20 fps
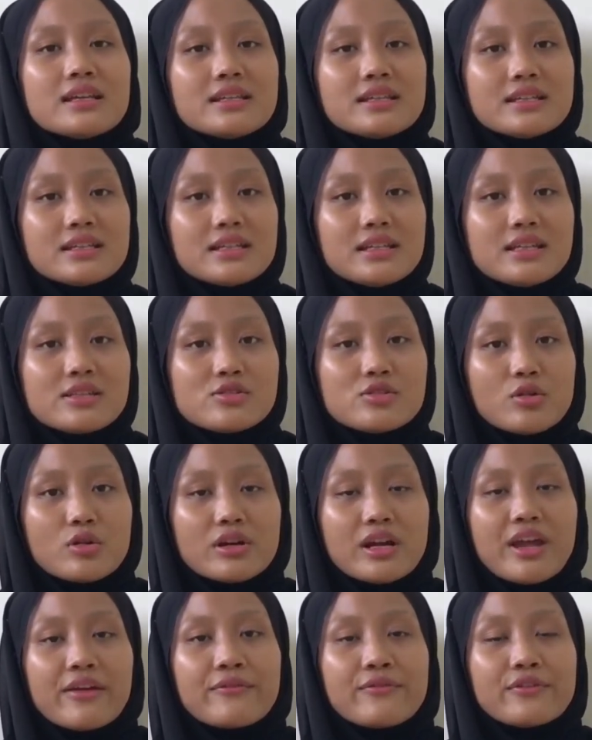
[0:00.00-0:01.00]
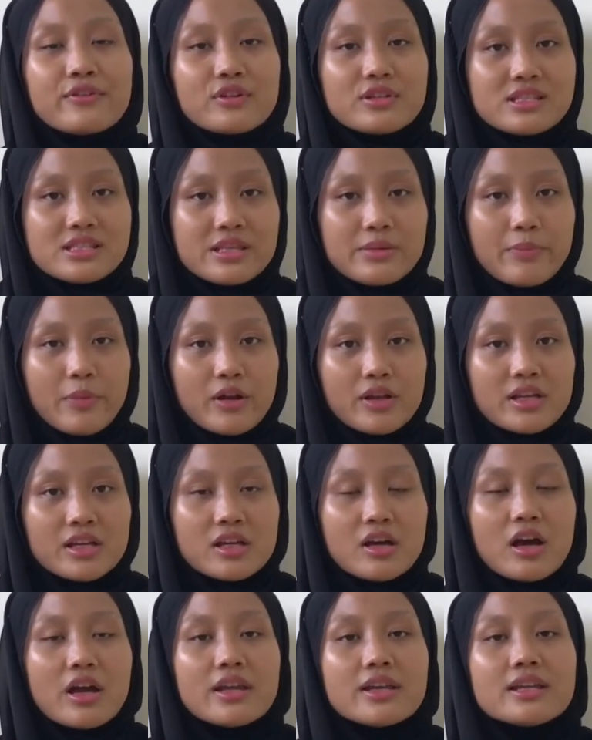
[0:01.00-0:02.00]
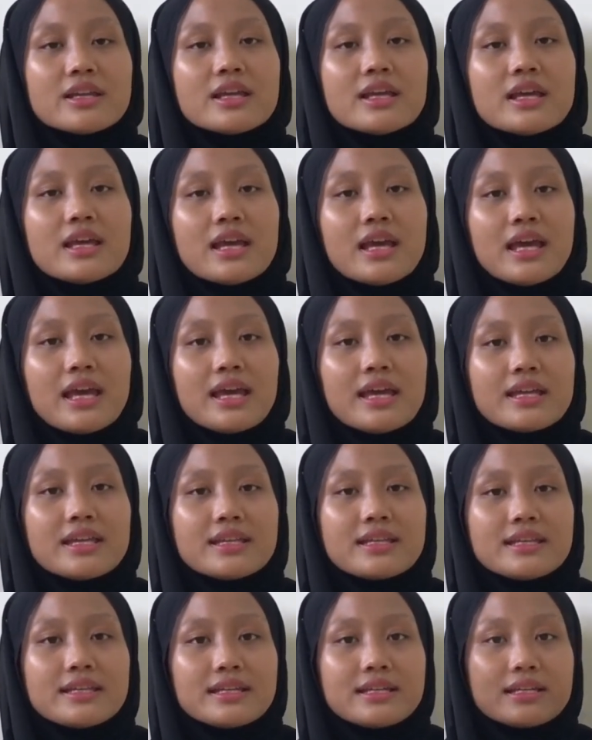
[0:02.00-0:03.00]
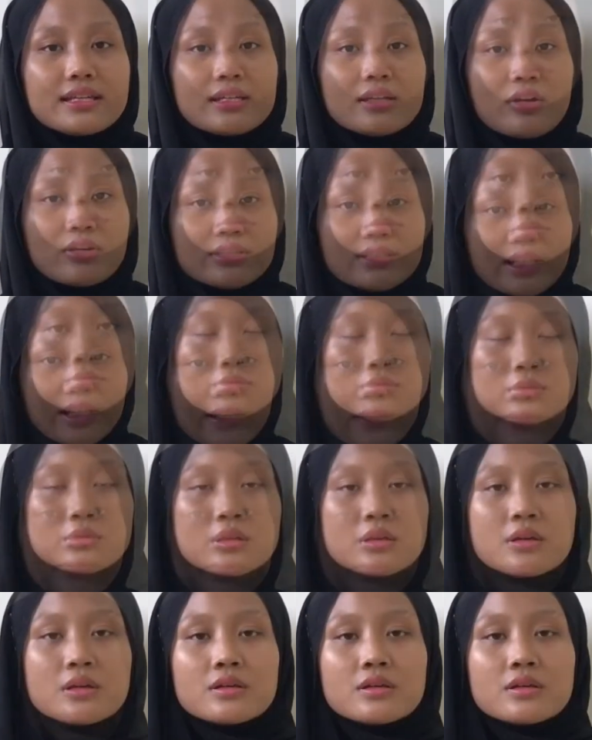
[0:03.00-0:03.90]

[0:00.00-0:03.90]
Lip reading: the histogram, frequency polygon, and the Ojai.